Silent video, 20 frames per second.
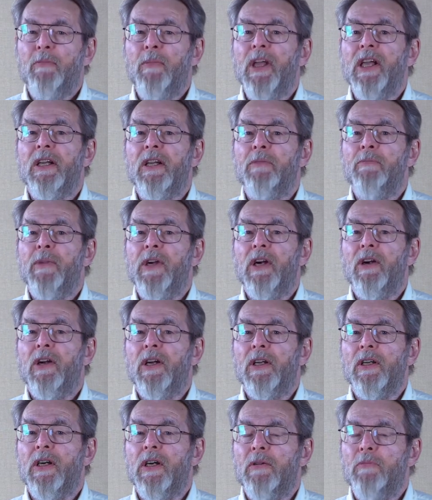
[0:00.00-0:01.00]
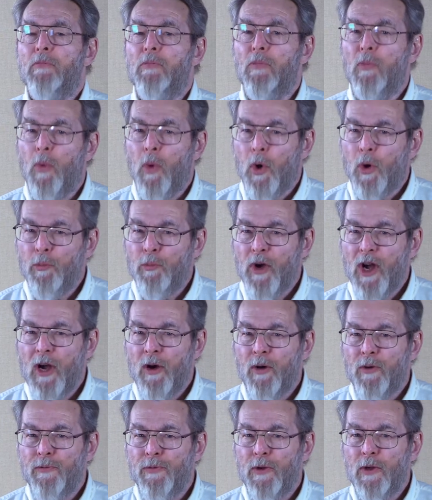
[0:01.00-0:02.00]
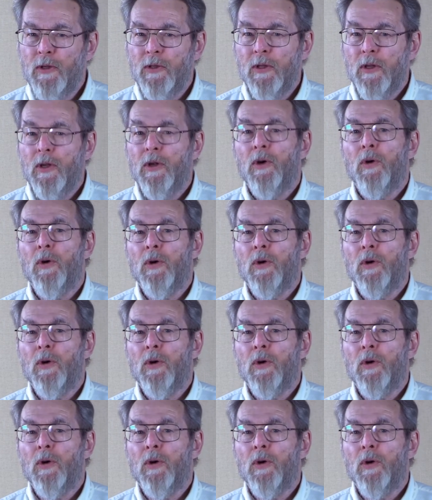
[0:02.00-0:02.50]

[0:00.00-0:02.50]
make America more powerful